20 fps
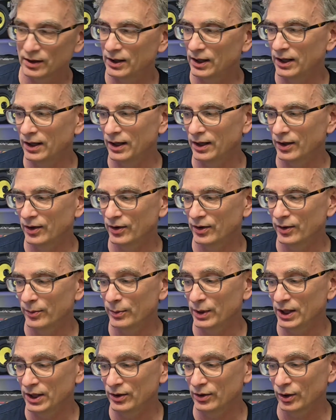The
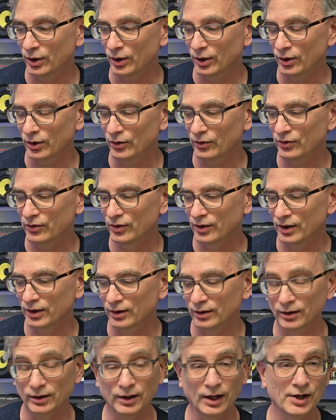mini dolls,
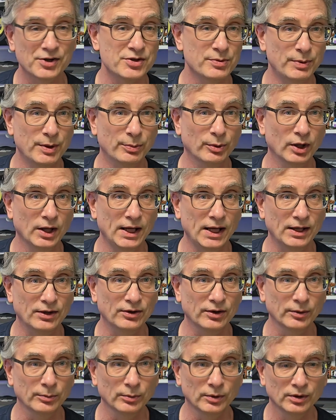lots of people hate
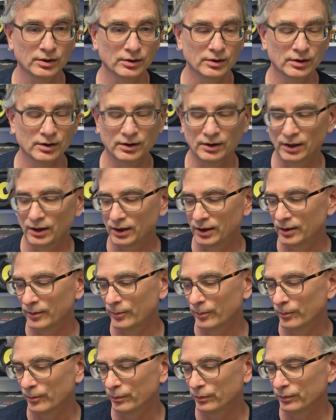them,